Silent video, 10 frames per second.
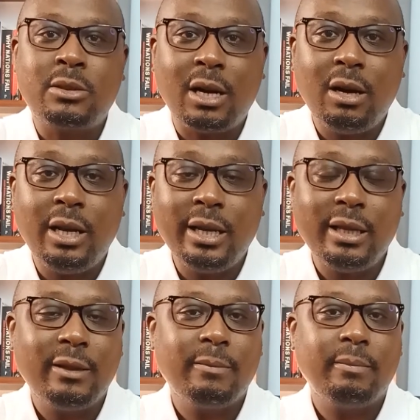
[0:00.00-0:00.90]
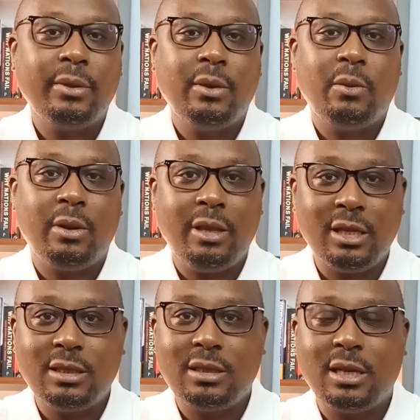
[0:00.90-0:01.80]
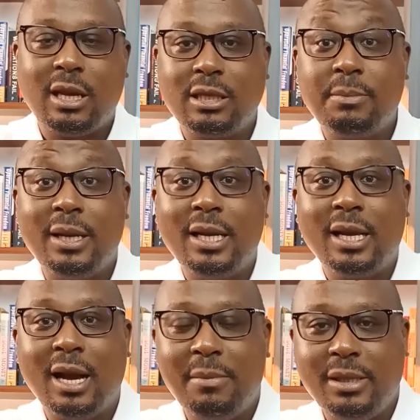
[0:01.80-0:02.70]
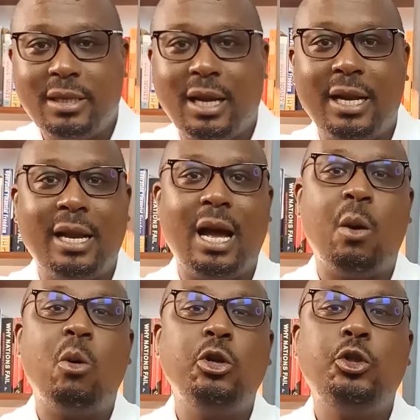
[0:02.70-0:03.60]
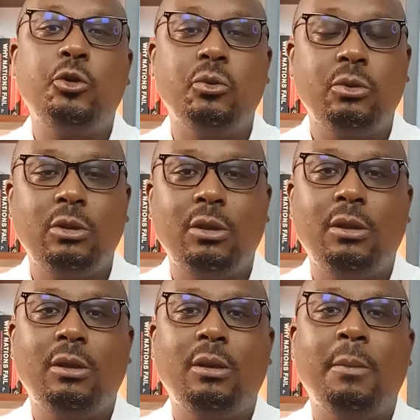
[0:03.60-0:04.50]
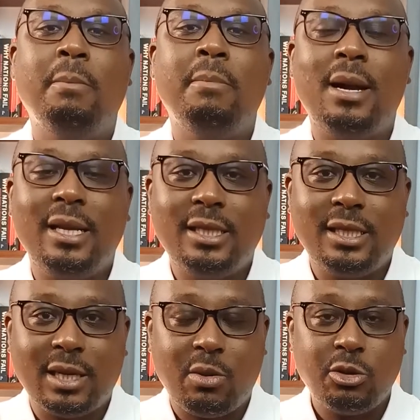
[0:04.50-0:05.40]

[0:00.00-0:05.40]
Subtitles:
struggling with these spending habits and I want to manage it.